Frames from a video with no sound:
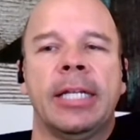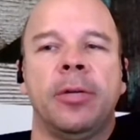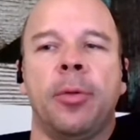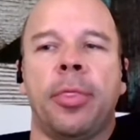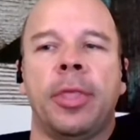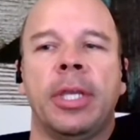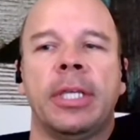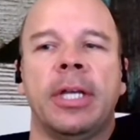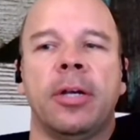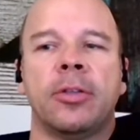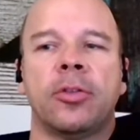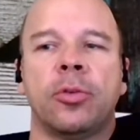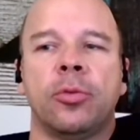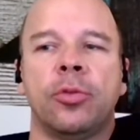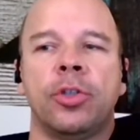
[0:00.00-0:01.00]
don't think our
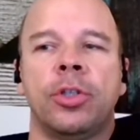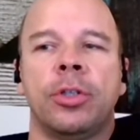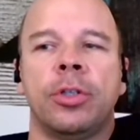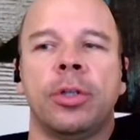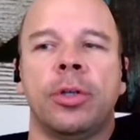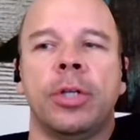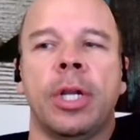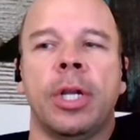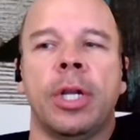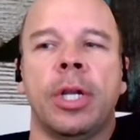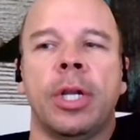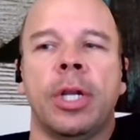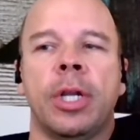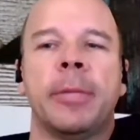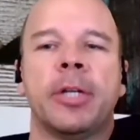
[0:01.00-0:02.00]
solution could not
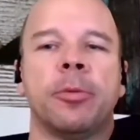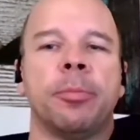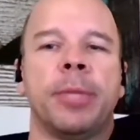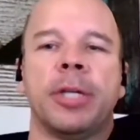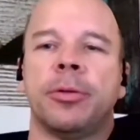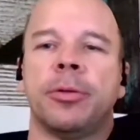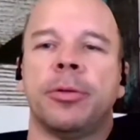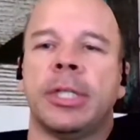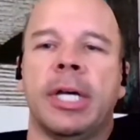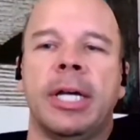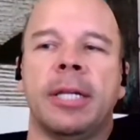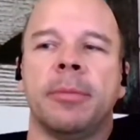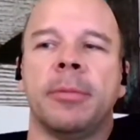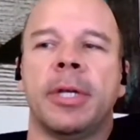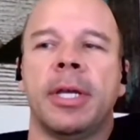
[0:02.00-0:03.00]
come at a better
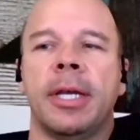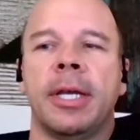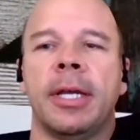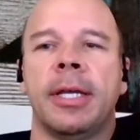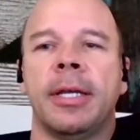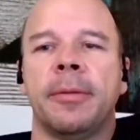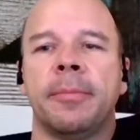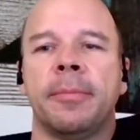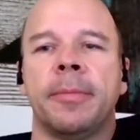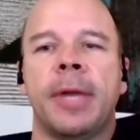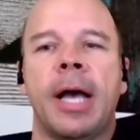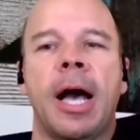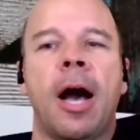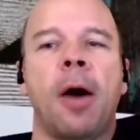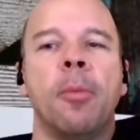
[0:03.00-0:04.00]
time.
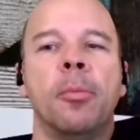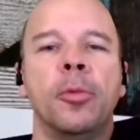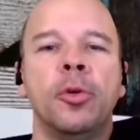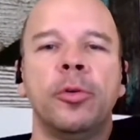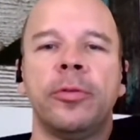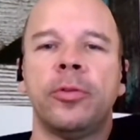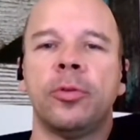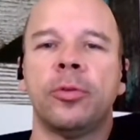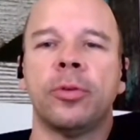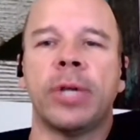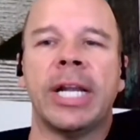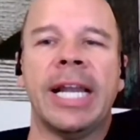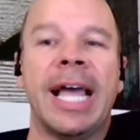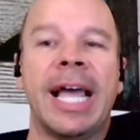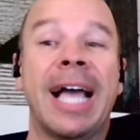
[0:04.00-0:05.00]
Our move to the
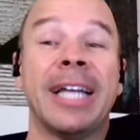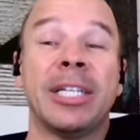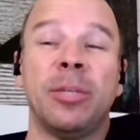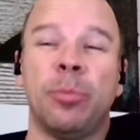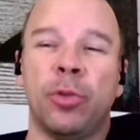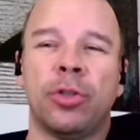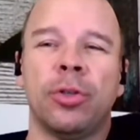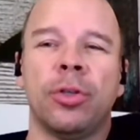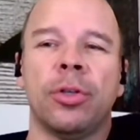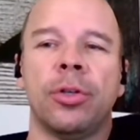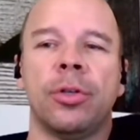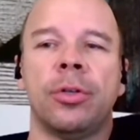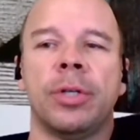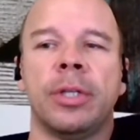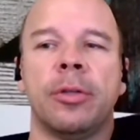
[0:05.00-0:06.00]
cloud in
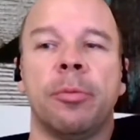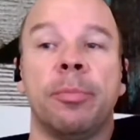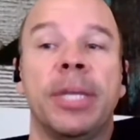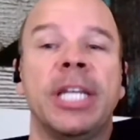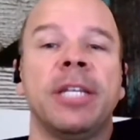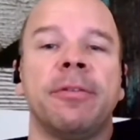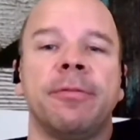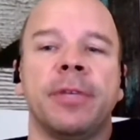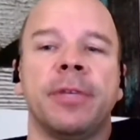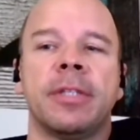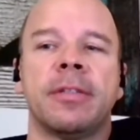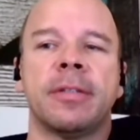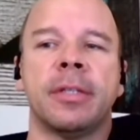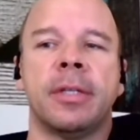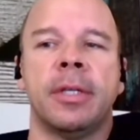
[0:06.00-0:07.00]
particular and the benefits
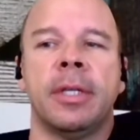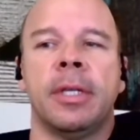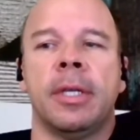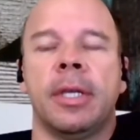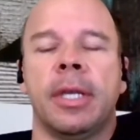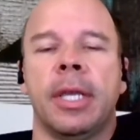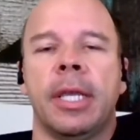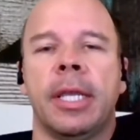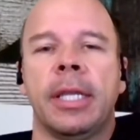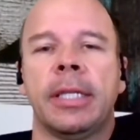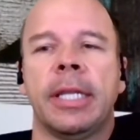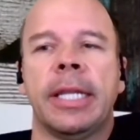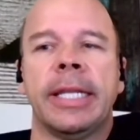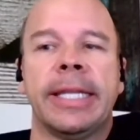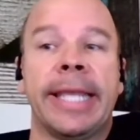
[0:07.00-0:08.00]

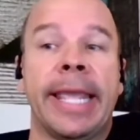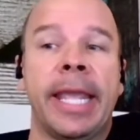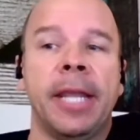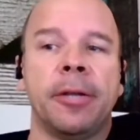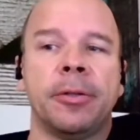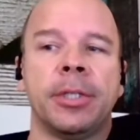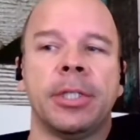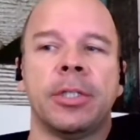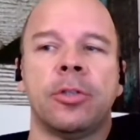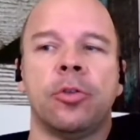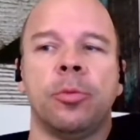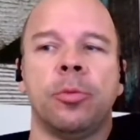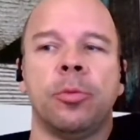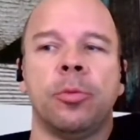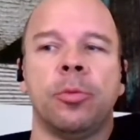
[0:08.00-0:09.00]
it carries
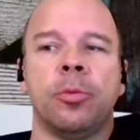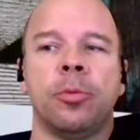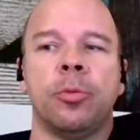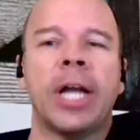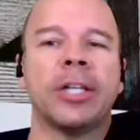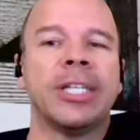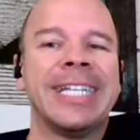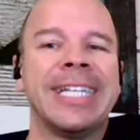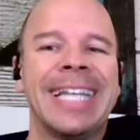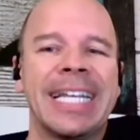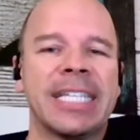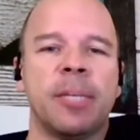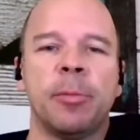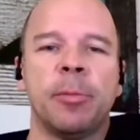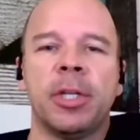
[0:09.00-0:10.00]
to be able to write an
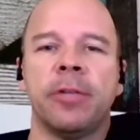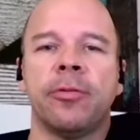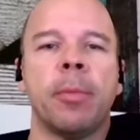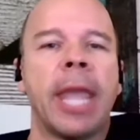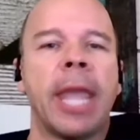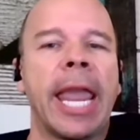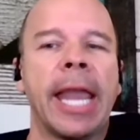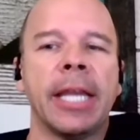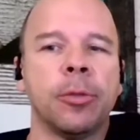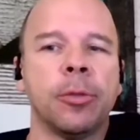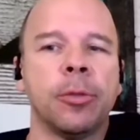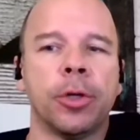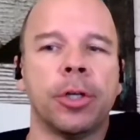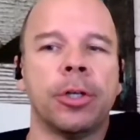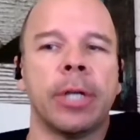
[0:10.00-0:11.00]
estimate from
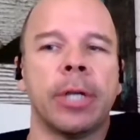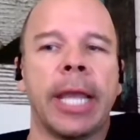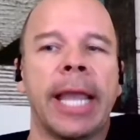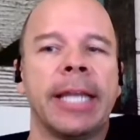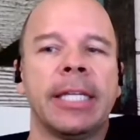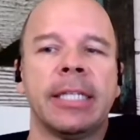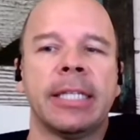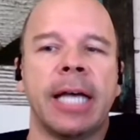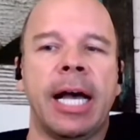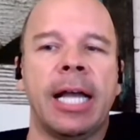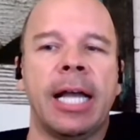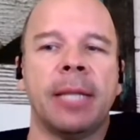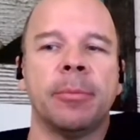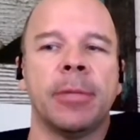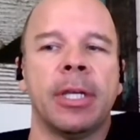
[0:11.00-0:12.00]
anywhere,
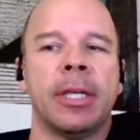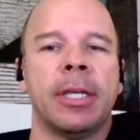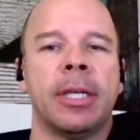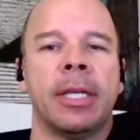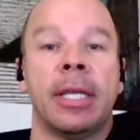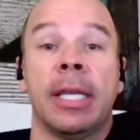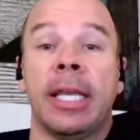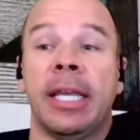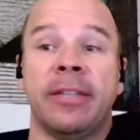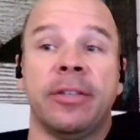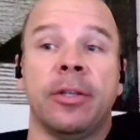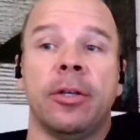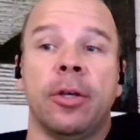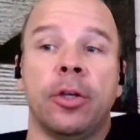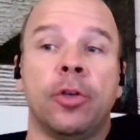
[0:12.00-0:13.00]
anytime, is
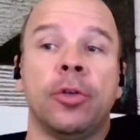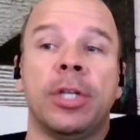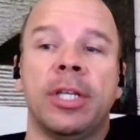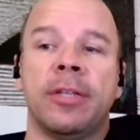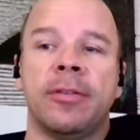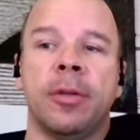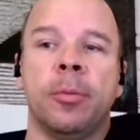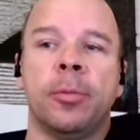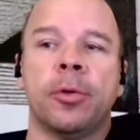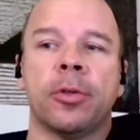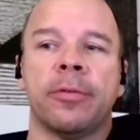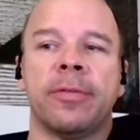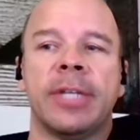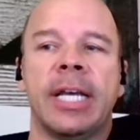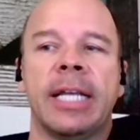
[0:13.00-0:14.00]
a good example
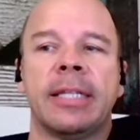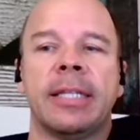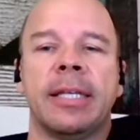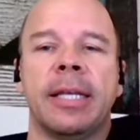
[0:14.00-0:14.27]
of that.